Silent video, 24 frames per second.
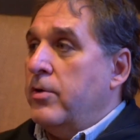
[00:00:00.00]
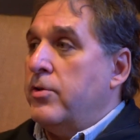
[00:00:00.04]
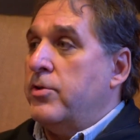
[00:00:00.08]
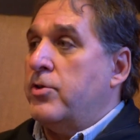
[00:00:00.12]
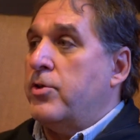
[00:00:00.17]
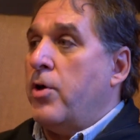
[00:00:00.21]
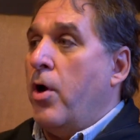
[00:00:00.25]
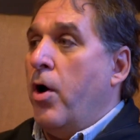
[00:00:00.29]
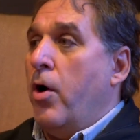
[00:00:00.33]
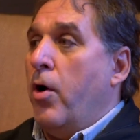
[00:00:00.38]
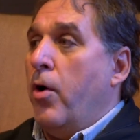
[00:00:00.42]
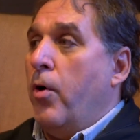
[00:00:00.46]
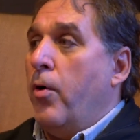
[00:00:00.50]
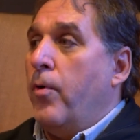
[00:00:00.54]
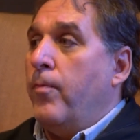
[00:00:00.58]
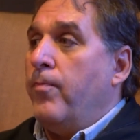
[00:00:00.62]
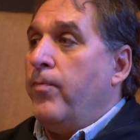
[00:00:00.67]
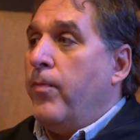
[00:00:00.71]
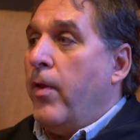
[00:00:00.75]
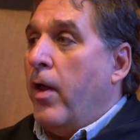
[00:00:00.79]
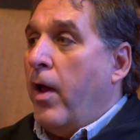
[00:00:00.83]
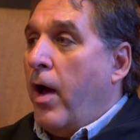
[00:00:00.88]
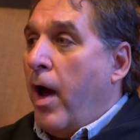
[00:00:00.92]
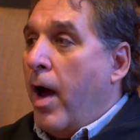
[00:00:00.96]
So
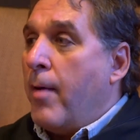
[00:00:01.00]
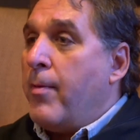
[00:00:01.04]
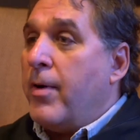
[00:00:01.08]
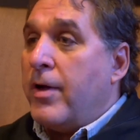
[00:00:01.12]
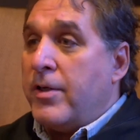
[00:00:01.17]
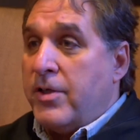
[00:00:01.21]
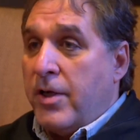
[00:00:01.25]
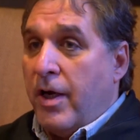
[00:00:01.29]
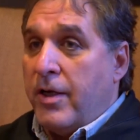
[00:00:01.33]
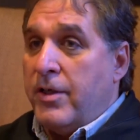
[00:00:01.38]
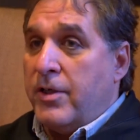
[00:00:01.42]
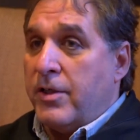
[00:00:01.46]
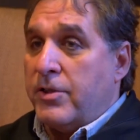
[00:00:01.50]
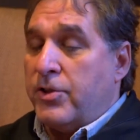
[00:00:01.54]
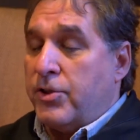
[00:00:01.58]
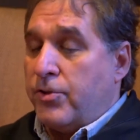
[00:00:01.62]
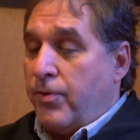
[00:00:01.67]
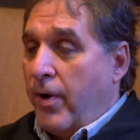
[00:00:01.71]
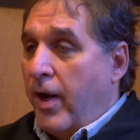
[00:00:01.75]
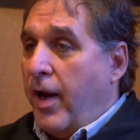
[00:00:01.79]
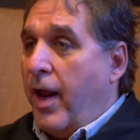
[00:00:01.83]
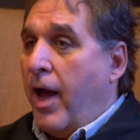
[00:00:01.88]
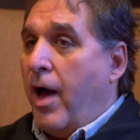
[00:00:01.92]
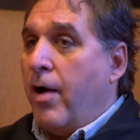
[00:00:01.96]
I'm going to tell you just
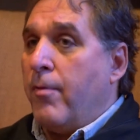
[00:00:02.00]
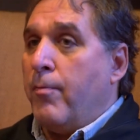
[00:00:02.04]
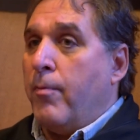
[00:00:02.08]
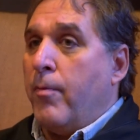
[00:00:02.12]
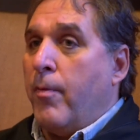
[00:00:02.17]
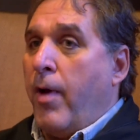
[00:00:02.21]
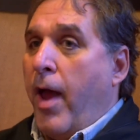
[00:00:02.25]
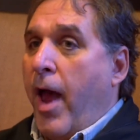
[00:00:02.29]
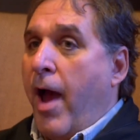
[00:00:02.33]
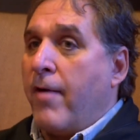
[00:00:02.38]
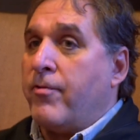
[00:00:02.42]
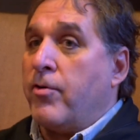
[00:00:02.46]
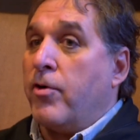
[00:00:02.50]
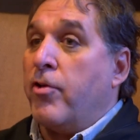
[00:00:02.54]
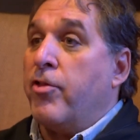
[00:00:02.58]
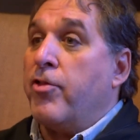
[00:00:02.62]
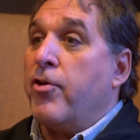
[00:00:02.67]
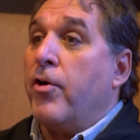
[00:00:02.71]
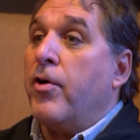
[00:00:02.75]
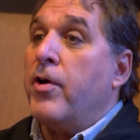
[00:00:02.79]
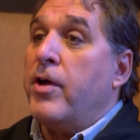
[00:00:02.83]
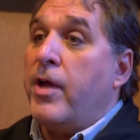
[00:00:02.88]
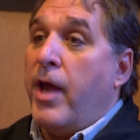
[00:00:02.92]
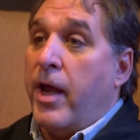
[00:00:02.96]
straight out, after
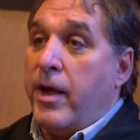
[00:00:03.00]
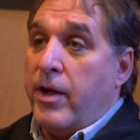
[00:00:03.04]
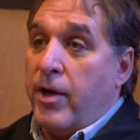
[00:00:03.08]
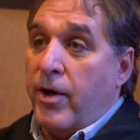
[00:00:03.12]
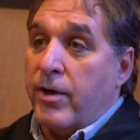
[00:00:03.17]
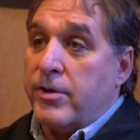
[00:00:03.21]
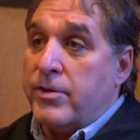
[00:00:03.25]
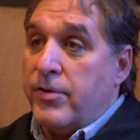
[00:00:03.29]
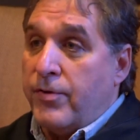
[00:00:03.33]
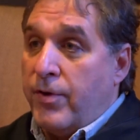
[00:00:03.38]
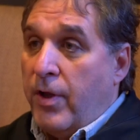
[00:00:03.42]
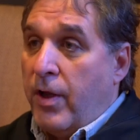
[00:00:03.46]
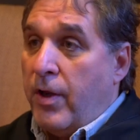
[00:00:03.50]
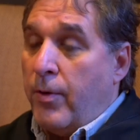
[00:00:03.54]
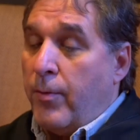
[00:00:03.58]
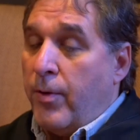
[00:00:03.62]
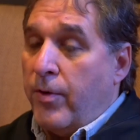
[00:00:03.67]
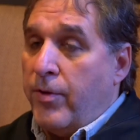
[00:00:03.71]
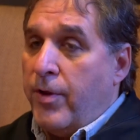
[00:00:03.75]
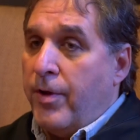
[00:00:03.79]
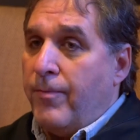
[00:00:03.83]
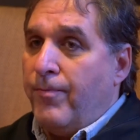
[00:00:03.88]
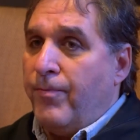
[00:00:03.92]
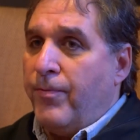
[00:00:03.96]
38 years of dealing
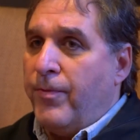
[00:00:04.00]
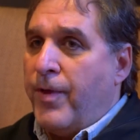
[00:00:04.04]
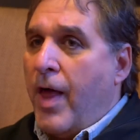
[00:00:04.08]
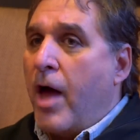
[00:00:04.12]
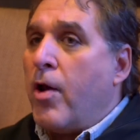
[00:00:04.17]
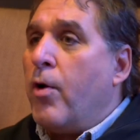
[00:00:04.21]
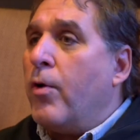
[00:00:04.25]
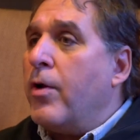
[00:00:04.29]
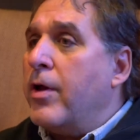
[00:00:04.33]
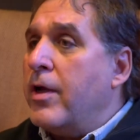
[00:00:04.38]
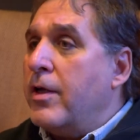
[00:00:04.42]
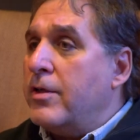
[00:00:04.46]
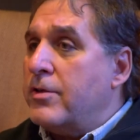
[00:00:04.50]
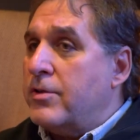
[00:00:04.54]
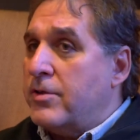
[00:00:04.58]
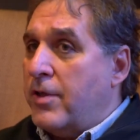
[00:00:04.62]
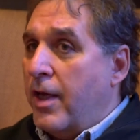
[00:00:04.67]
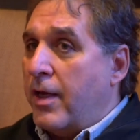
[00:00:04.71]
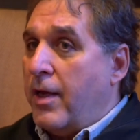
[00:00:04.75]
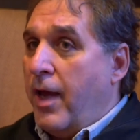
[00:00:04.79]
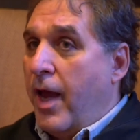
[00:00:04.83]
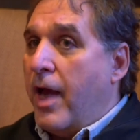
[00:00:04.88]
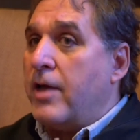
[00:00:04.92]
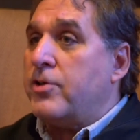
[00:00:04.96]
with it, not only is
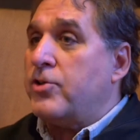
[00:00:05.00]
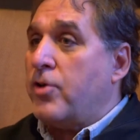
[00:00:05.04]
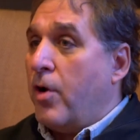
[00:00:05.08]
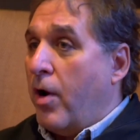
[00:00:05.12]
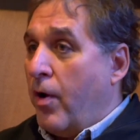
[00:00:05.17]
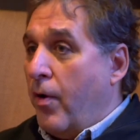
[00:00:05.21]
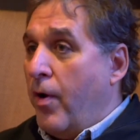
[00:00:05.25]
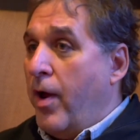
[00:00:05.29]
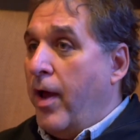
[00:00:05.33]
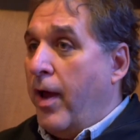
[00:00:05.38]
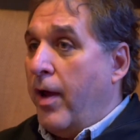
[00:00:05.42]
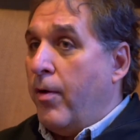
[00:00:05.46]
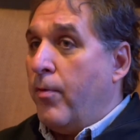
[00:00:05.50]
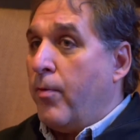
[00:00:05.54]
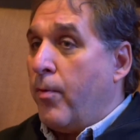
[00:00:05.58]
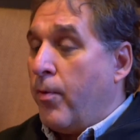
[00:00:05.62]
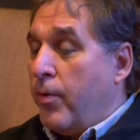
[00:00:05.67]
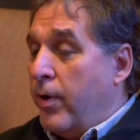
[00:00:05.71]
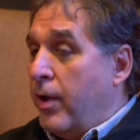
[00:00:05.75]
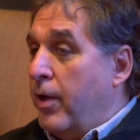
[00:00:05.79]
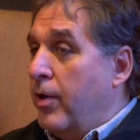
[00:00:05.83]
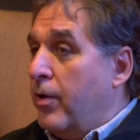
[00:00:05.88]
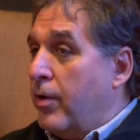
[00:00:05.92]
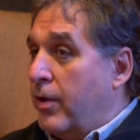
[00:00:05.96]
SRA
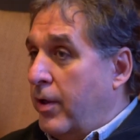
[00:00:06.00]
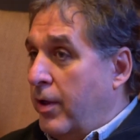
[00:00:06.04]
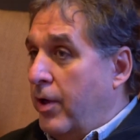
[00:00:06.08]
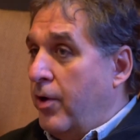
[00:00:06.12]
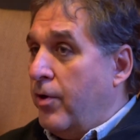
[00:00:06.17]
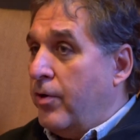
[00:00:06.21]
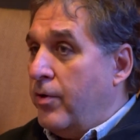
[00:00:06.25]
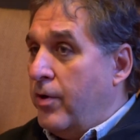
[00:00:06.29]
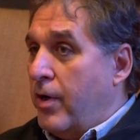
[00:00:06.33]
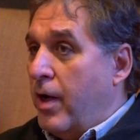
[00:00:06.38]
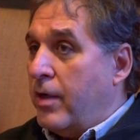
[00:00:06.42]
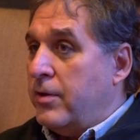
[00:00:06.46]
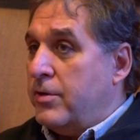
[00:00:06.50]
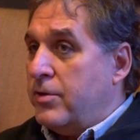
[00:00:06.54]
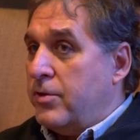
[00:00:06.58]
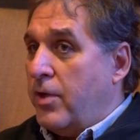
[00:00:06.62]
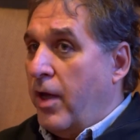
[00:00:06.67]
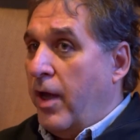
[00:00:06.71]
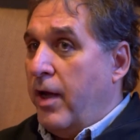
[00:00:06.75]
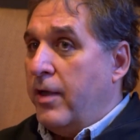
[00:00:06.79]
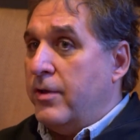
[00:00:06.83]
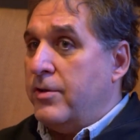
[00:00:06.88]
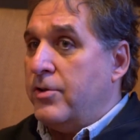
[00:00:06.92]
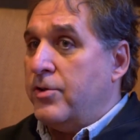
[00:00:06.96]
real here in the United
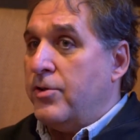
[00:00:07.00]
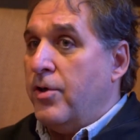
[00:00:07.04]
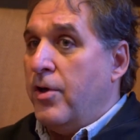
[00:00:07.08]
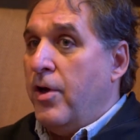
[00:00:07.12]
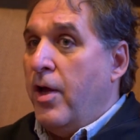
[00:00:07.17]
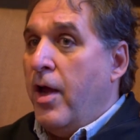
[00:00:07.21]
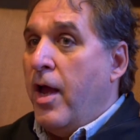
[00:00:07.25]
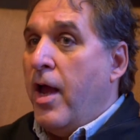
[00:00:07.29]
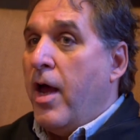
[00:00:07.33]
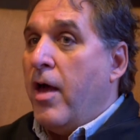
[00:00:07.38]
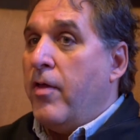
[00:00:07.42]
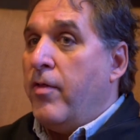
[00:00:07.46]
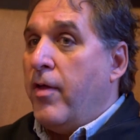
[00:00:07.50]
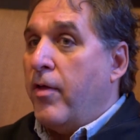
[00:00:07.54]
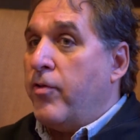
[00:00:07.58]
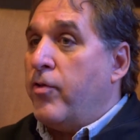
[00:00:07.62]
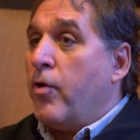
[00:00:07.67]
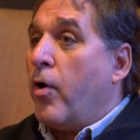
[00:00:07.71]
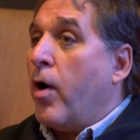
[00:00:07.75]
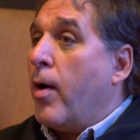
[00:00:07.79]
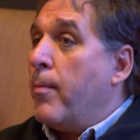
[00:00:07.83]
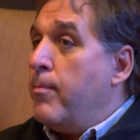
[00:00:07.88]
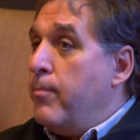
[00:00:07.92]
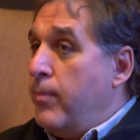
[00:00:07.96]
States, that
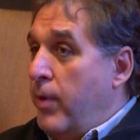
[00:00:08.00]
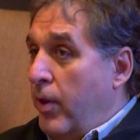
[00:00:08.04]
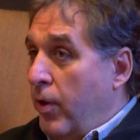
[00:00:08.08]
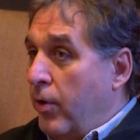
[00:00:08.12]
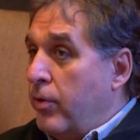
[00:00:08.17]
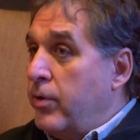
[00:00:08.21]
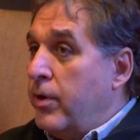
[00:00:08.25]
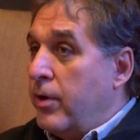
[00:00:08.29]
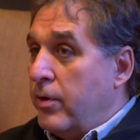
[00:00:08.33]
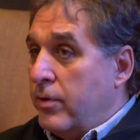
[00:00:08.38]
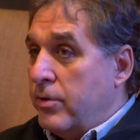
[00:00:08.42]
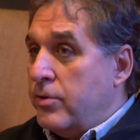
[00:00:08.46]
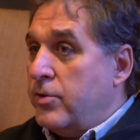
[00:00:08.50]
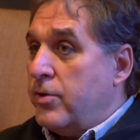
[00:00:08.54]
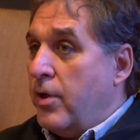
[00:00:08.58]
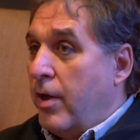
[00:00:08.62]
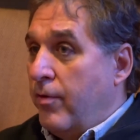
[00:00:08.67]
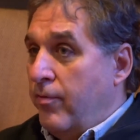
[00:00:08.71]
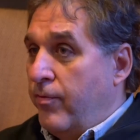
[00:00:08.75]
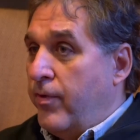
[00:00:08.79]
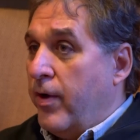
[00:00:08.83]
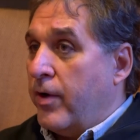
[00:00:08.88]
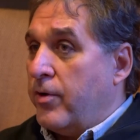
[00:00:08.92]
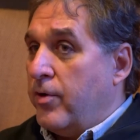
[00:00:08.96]
there are millions
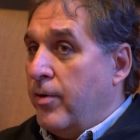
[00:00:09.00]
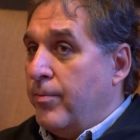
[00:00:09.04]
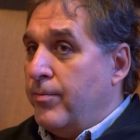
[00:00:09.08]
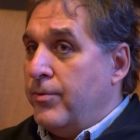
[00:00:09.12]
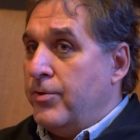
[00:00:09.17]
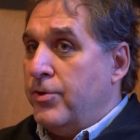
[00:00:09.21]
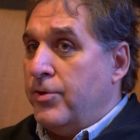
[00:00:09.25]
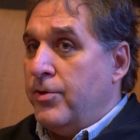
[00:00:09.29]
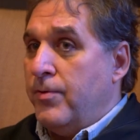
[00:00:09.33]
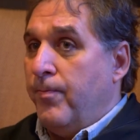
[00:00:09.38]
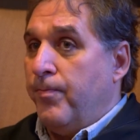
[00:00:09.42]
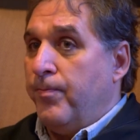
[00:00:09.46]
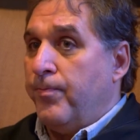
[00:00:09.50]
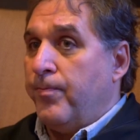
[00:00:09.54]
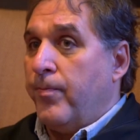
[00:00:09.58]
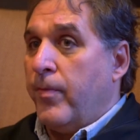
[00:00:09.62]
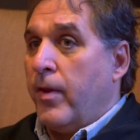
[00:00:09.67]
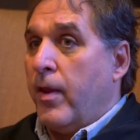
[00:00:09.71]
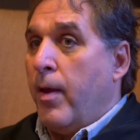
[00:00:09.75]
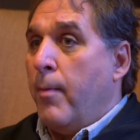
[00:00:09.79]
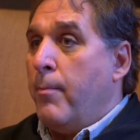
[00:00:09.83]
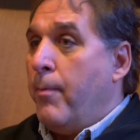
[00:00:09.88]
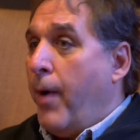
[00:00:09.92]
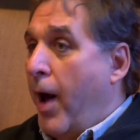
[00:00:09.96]
of victims
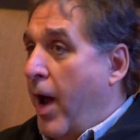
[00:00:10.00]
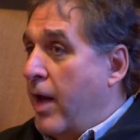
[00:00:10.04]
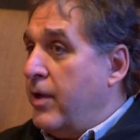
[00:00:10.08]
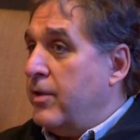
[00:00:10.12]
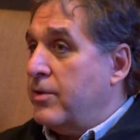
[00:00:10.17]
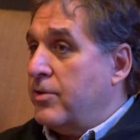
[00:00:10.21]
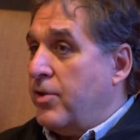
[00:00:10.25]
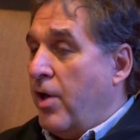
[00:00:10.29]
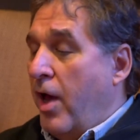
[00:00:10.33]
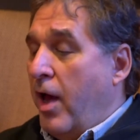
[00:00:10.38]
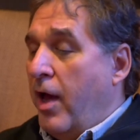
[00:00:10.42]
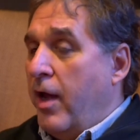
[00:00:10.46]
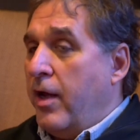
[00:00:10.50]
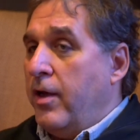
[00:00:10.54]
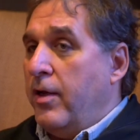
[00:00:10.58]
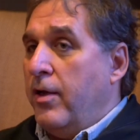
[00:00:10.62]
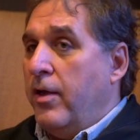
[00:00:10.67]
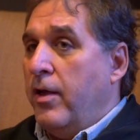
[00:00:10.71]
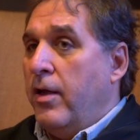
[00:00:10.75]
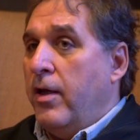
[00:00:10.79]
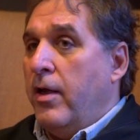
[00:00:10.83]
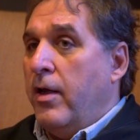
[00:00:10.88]
by design,